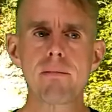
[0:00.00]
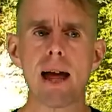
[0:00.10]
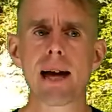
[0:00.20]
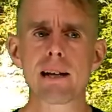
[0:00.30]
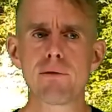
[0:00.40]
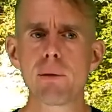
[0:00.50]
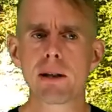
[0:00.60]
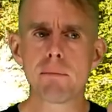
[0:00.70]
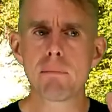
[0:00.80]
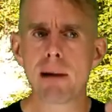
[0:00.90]
And if we
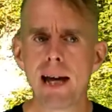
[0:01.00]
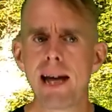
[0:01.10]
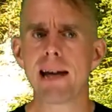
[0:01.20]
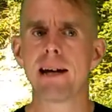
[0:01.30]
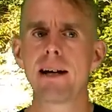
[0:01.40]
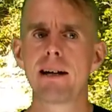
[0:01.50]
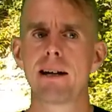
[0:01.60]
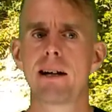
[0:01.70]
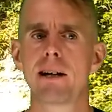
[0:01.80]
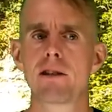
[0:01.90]
compare
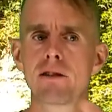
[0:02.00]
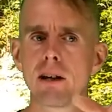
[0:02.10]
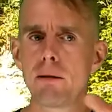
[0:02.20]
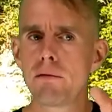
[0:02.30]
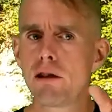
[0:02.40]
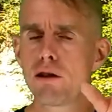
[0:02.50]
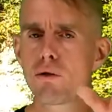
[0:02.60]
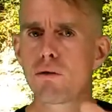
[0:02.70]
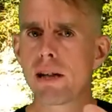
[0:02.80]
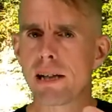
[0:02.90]
the terms in
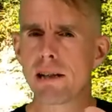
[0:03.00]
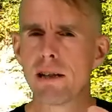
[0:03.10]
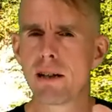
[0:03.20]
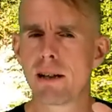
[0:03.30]
green